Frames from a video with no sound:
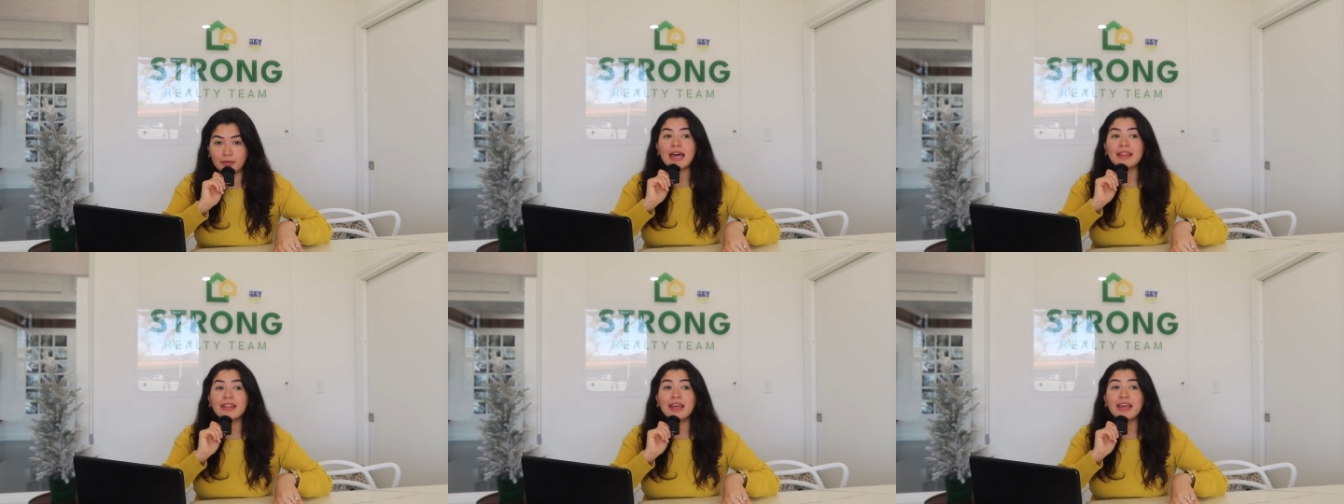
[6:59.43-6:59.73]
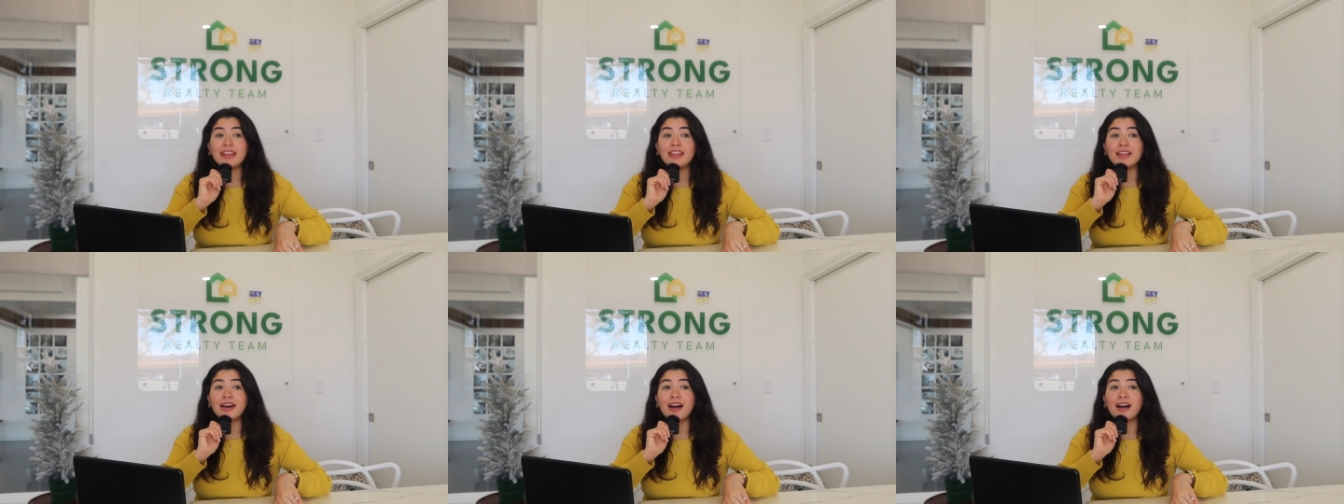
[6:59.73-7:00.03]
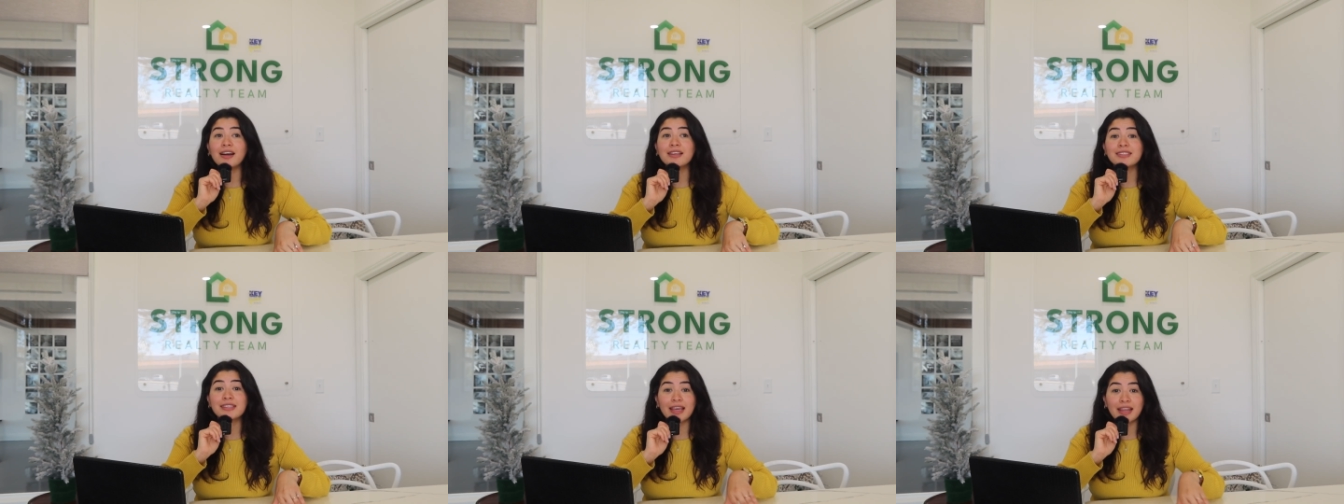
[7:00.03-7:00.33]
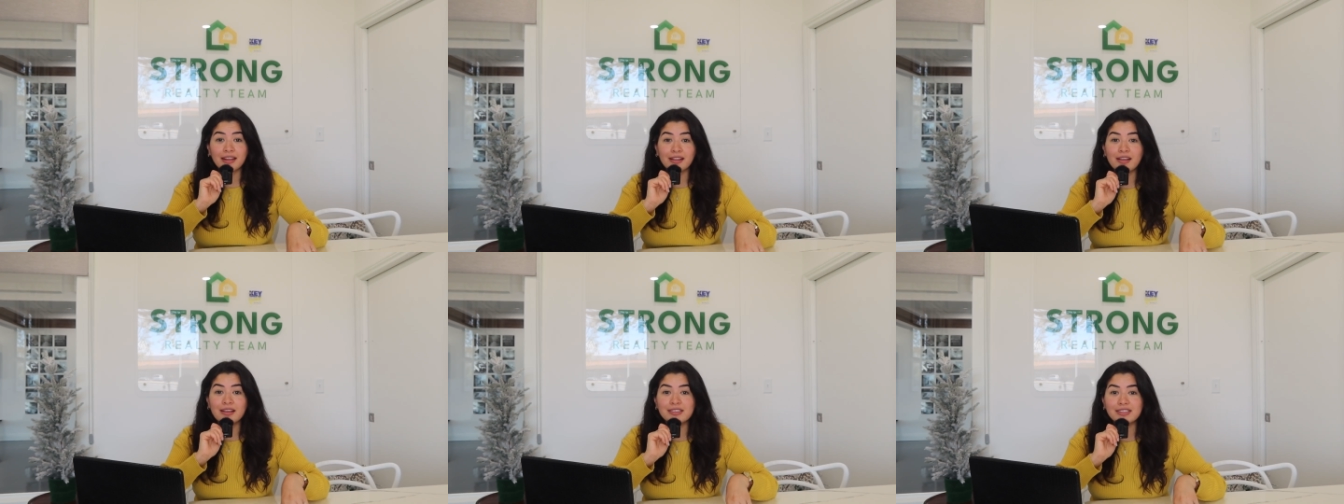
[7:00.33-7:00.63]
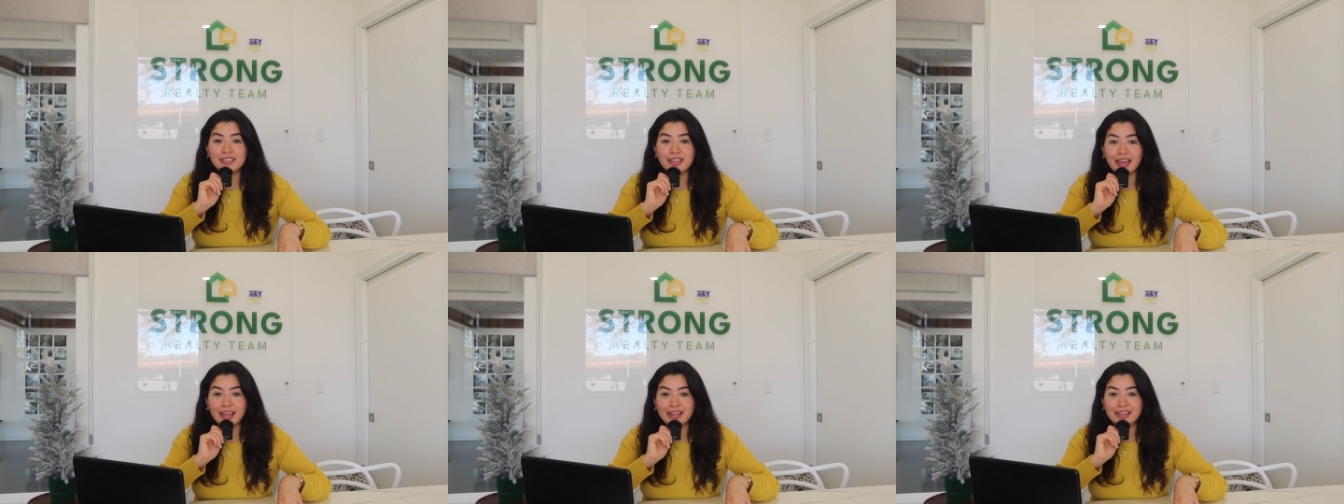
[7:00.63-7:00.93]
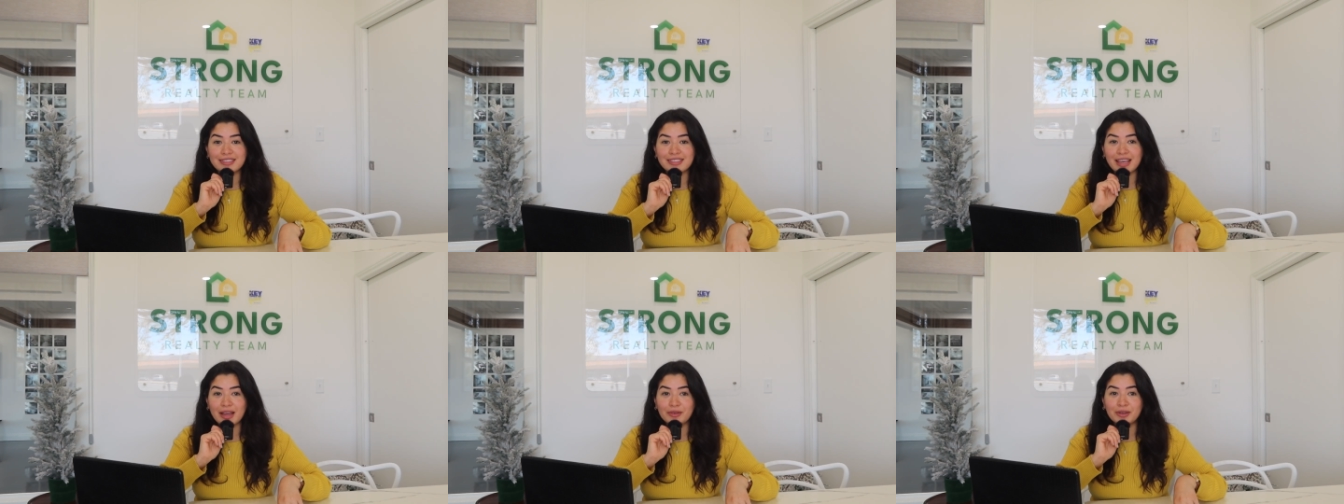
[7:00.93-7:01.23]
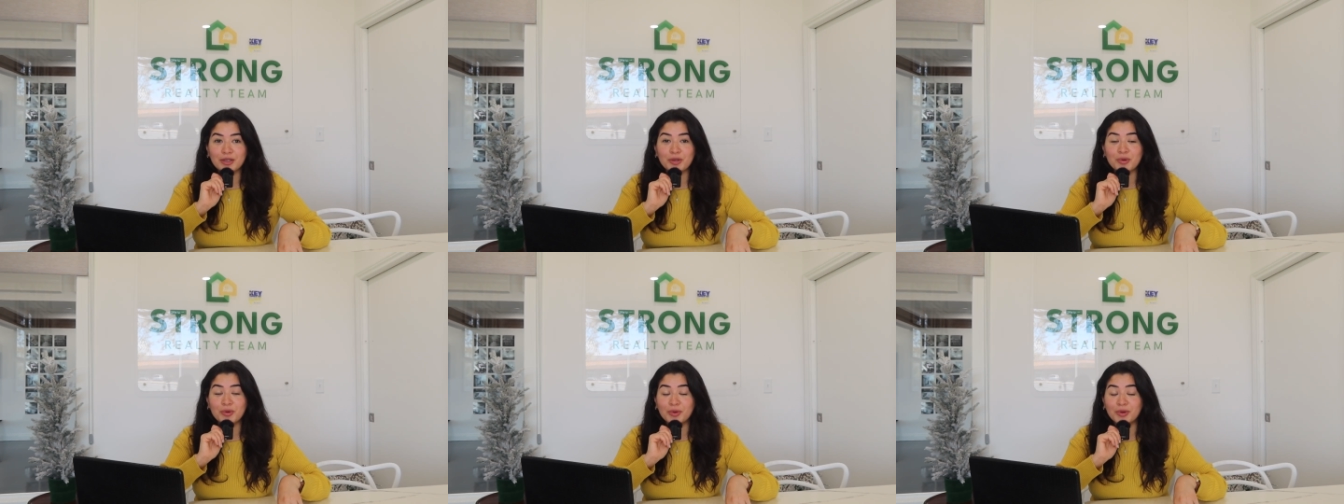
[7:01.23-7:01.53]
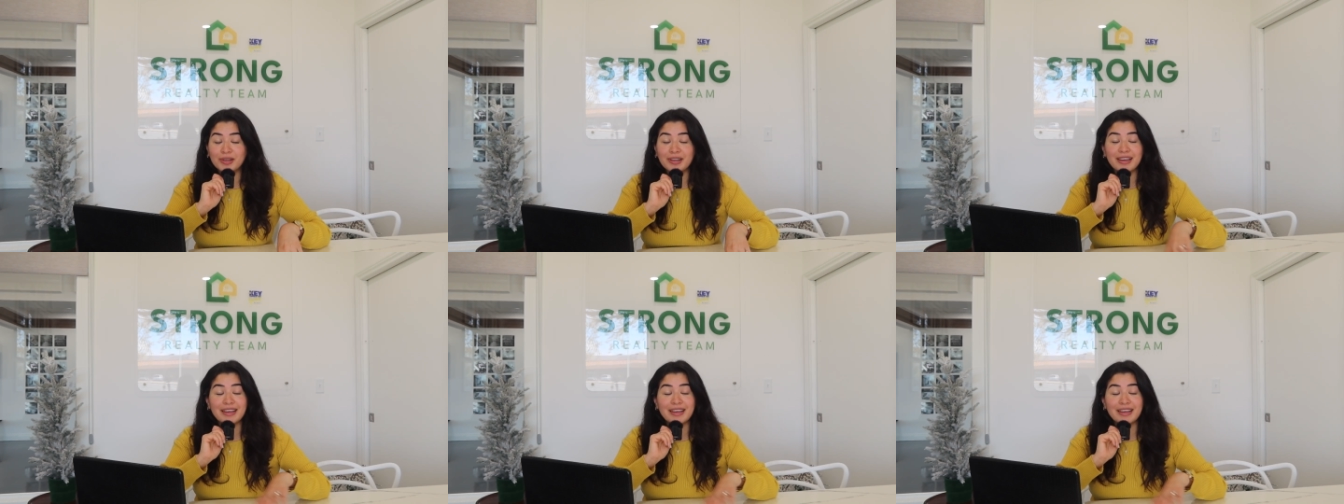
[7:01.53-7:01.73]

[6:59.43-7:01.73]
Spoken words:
And they thought Santa Claus, Indiana sounded cool.